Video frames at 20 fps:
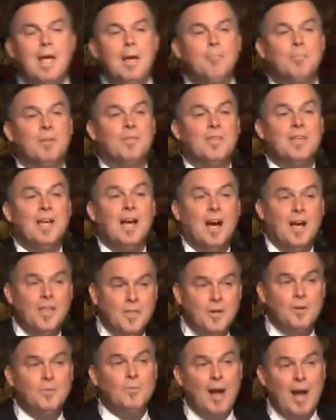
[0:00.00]
But the
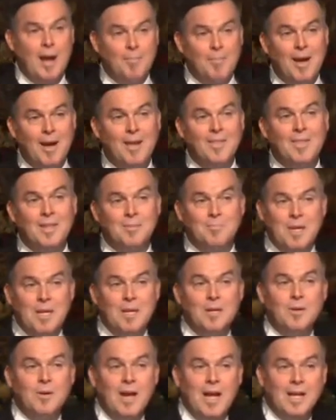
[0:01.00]
other rabbi that
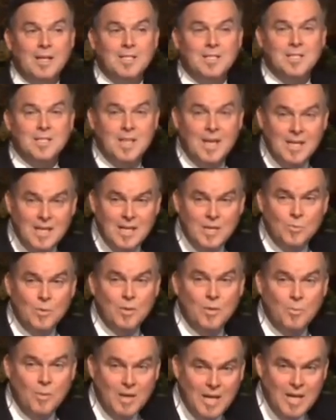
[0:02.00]
Peter had studied with when